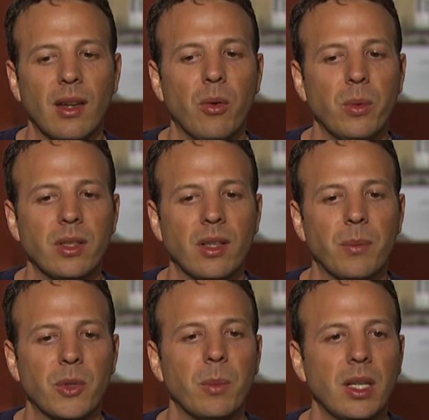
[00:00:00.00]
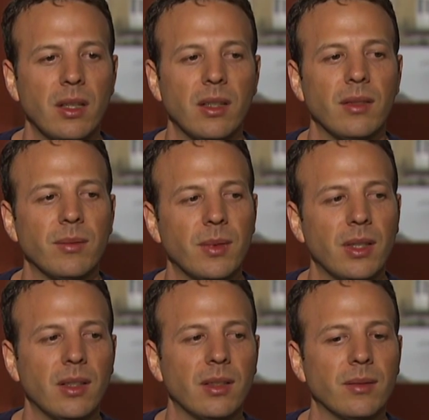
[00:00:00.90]
they always come to me
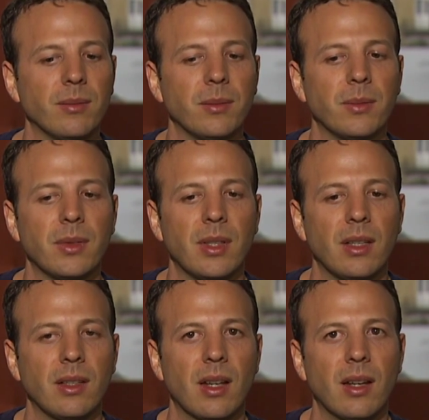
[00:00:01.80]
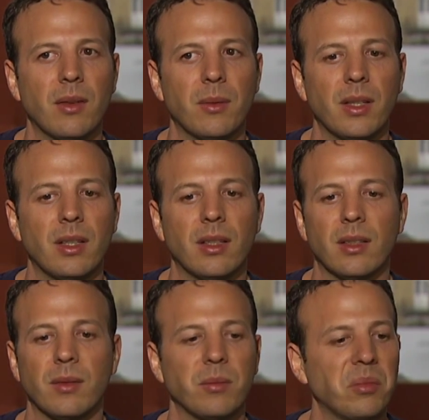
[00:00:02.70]
kind of in
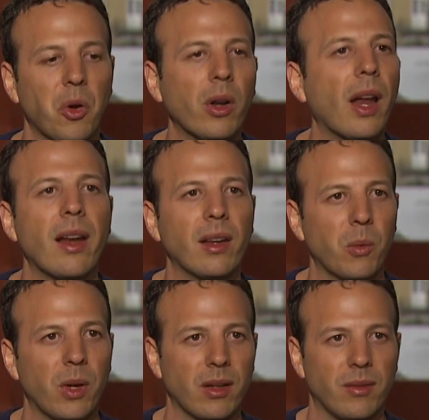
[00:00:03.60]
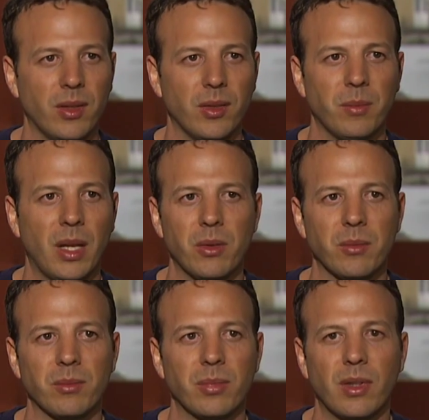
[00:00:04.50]
an organic way, you know. I
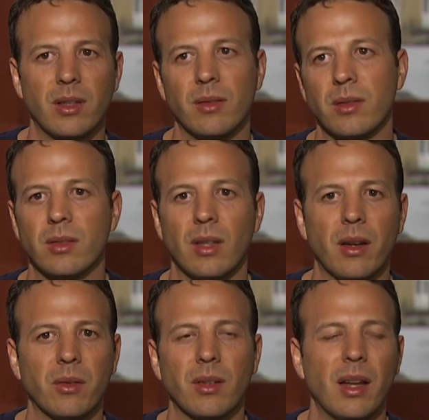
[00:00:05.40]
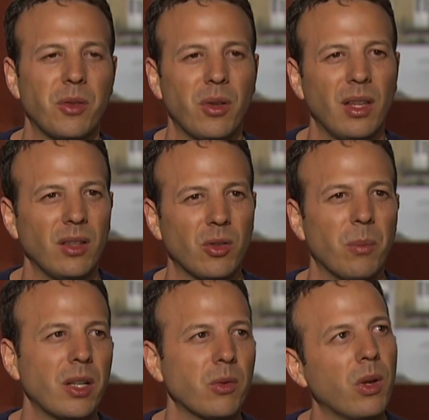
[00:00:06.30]
don't have to think so
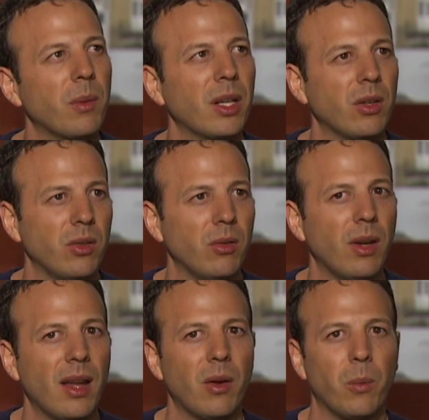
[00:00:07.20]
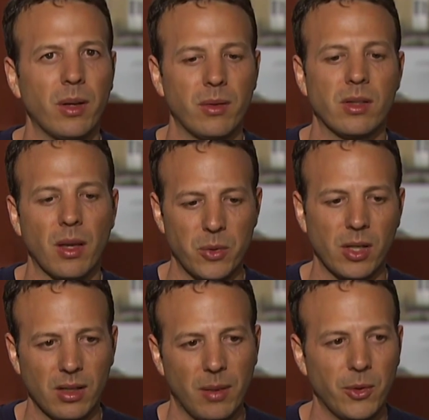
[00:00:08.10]
much, what am I going to do now, what
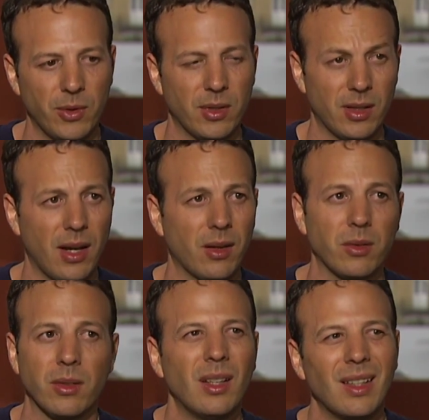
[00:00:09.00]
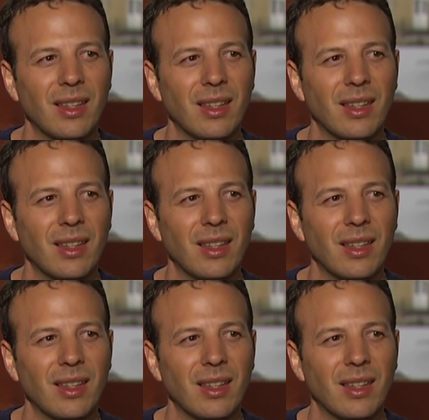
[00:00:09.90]
subject I'm going to tackle.